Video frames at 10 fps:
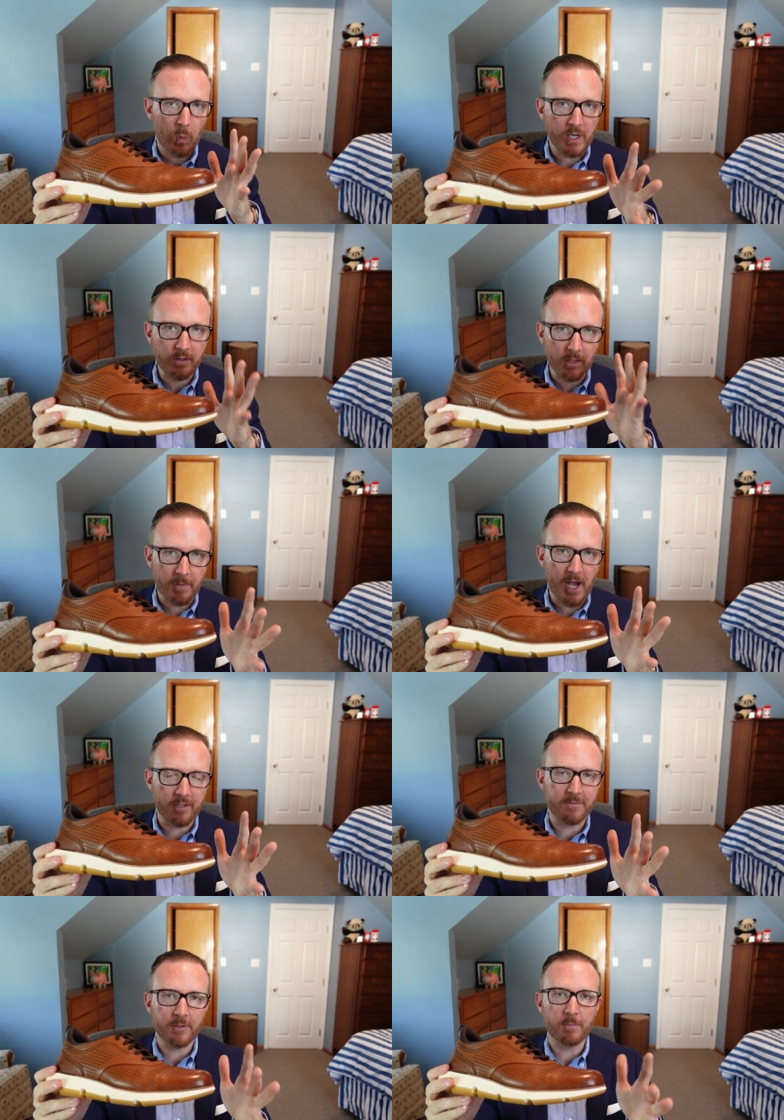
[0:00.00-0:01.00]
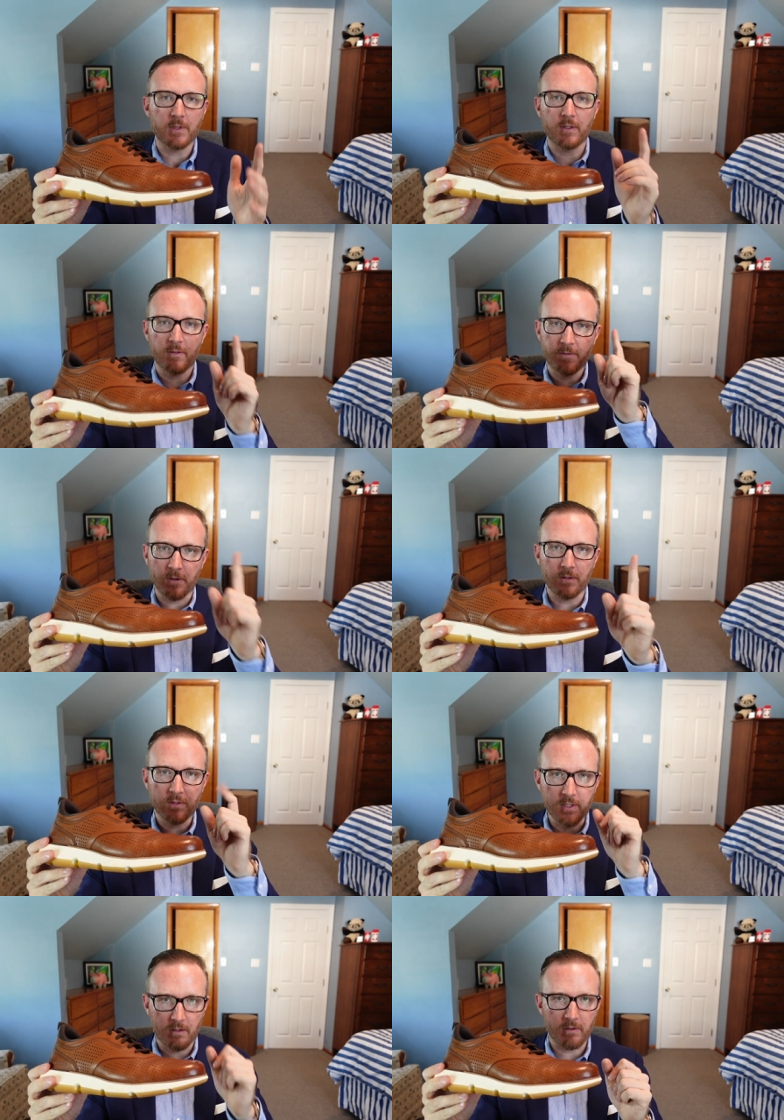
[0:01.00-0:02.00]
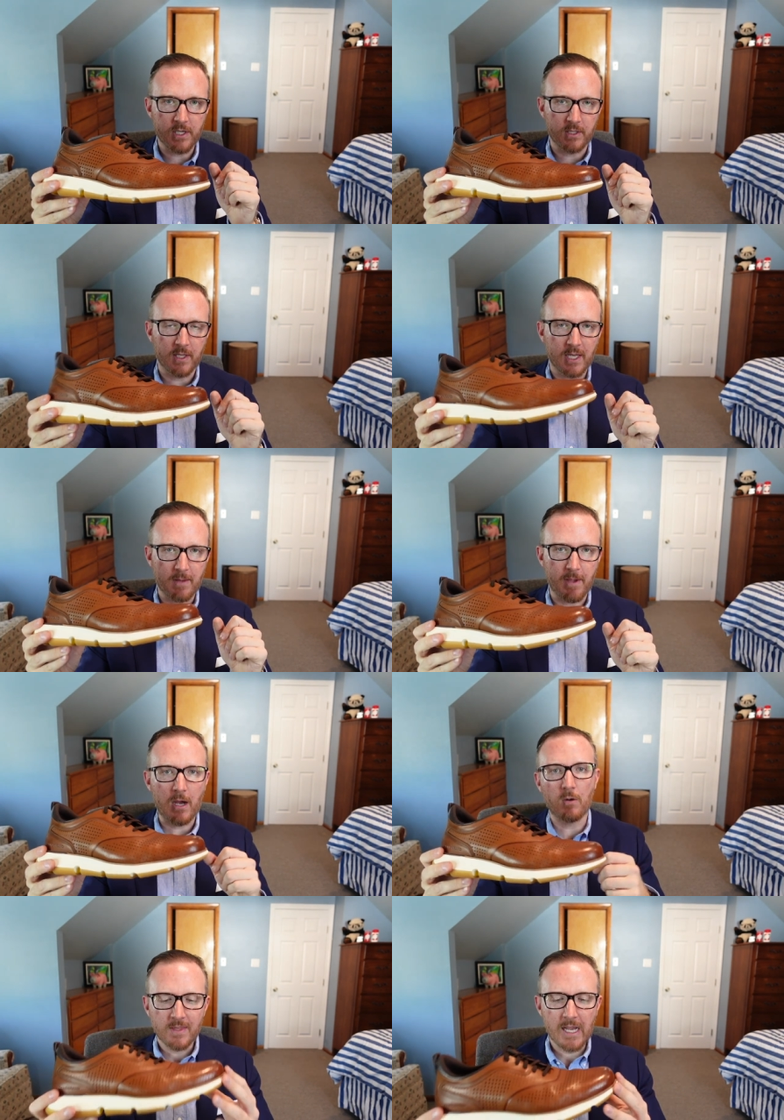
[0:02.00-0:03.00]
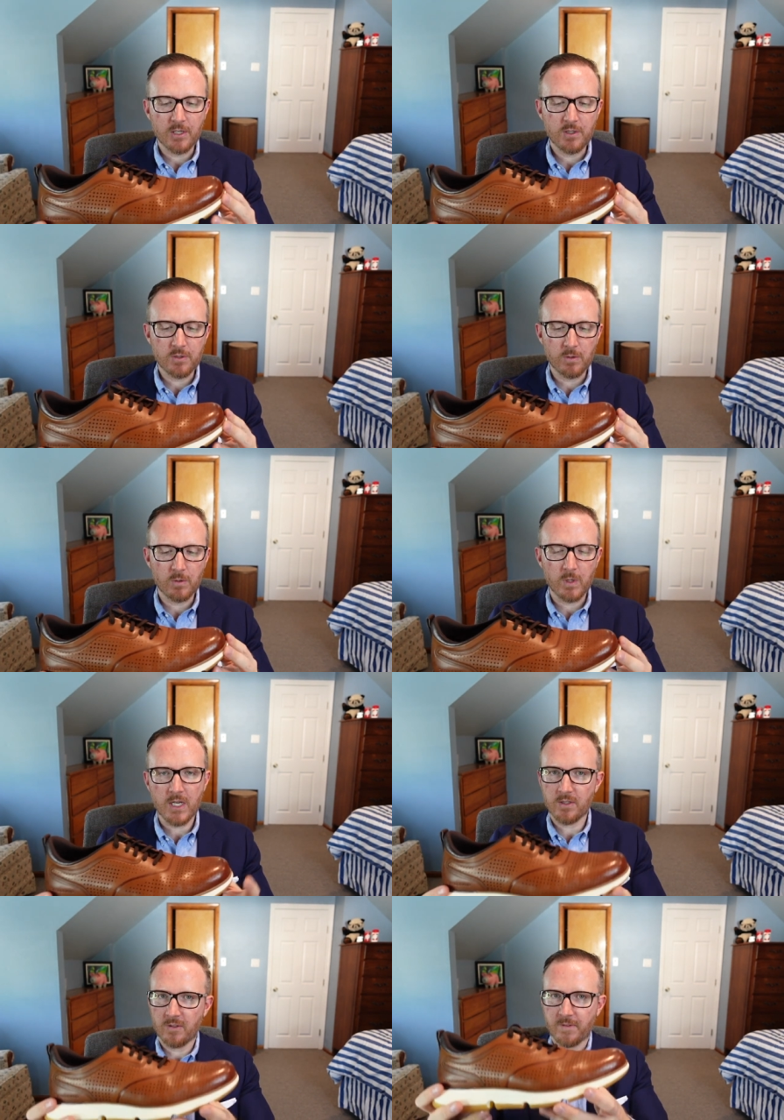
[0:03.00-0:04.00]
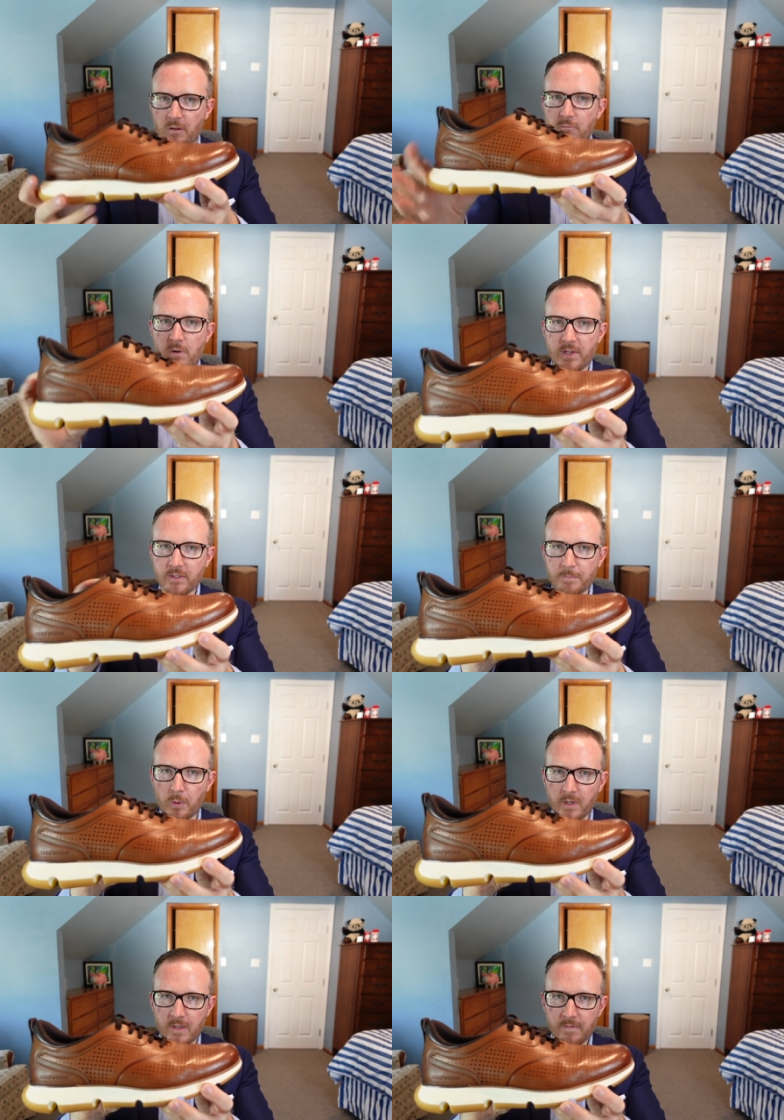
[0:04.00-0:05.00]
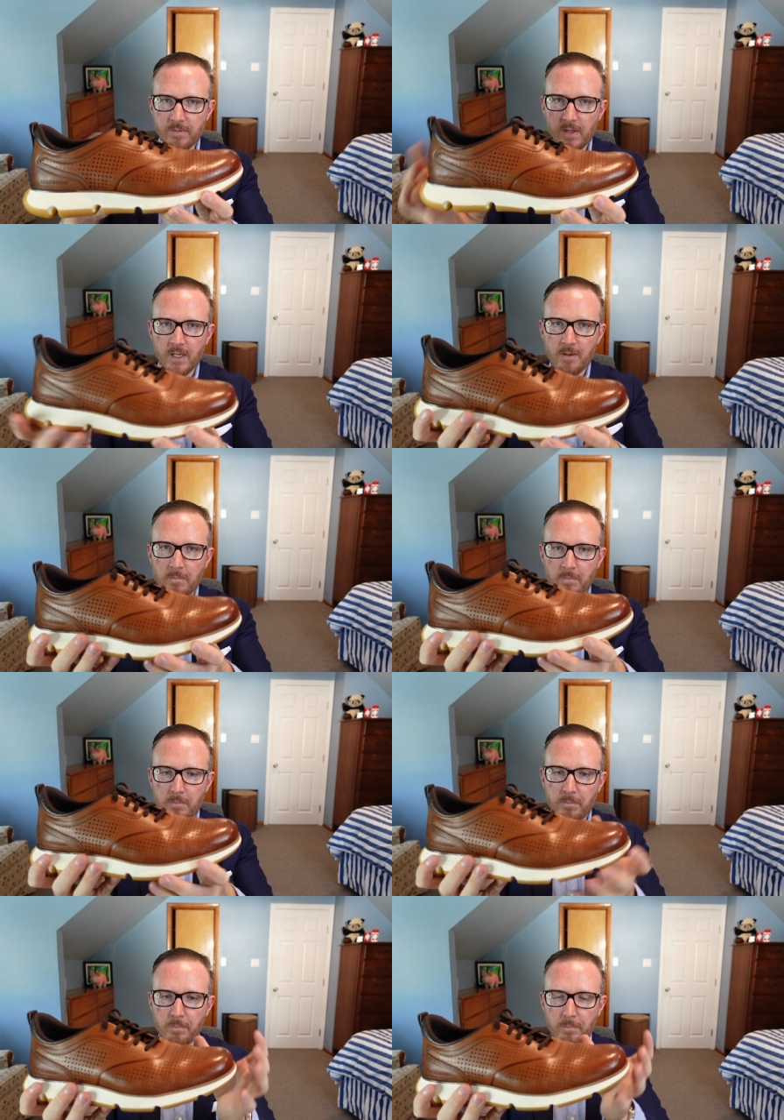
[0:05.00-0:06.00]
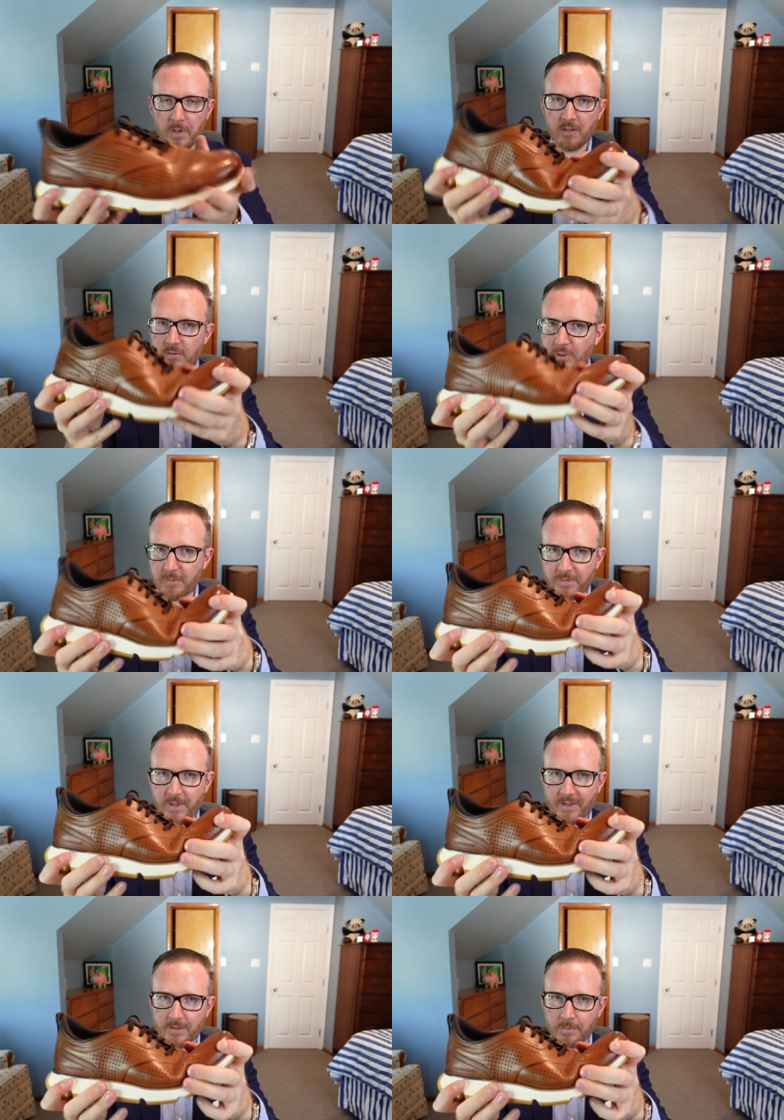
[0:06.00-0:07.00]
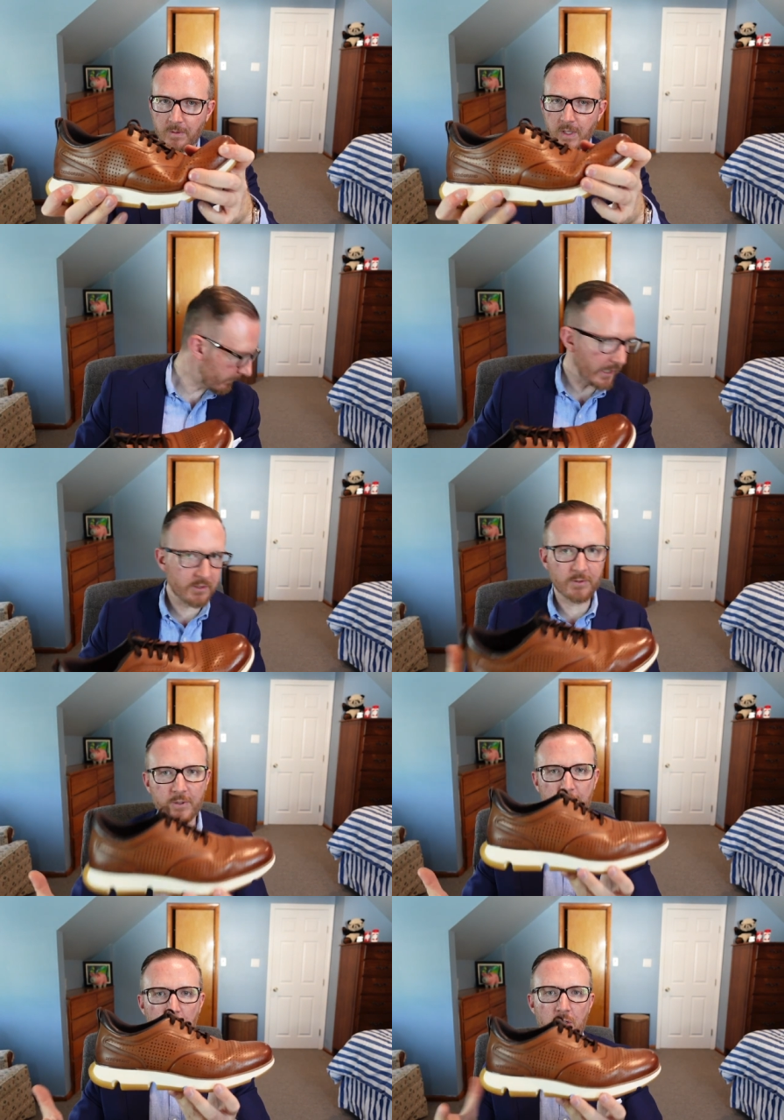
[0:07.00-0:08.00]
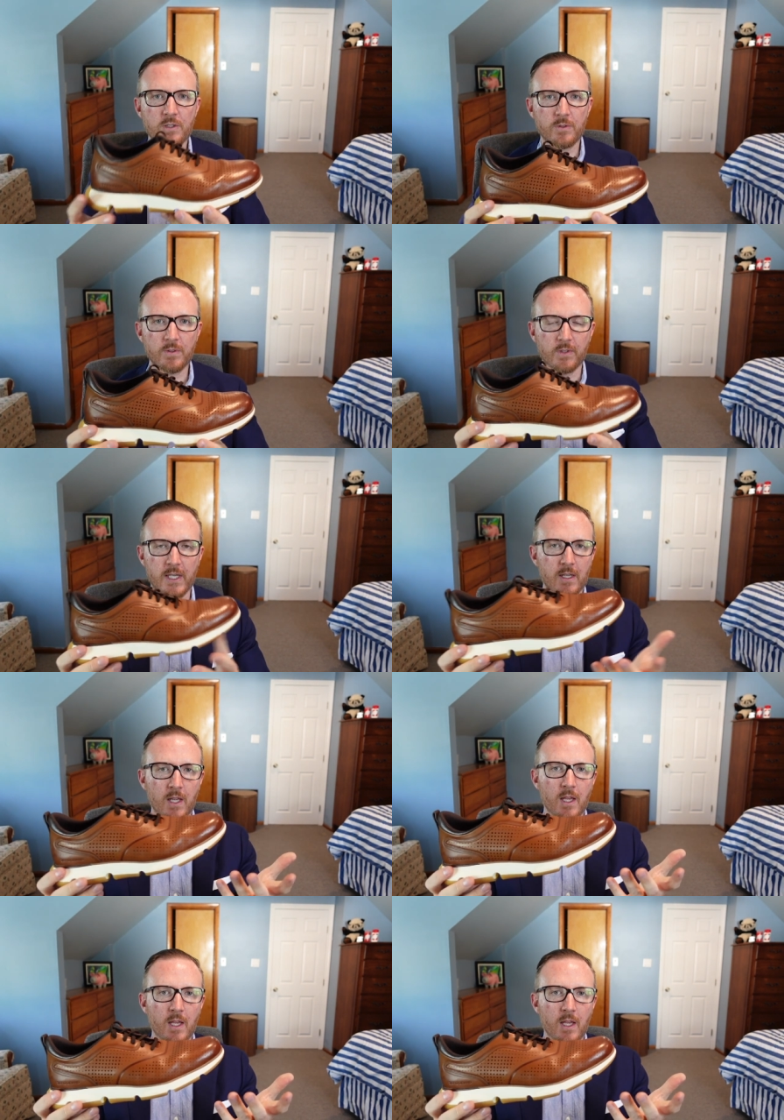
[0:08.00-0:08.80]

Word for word: wingtip Oxfords, but they're the first generation that came out. That shoe, it just felt really supportive, but super flexible. Imagine you took a pair of shoes like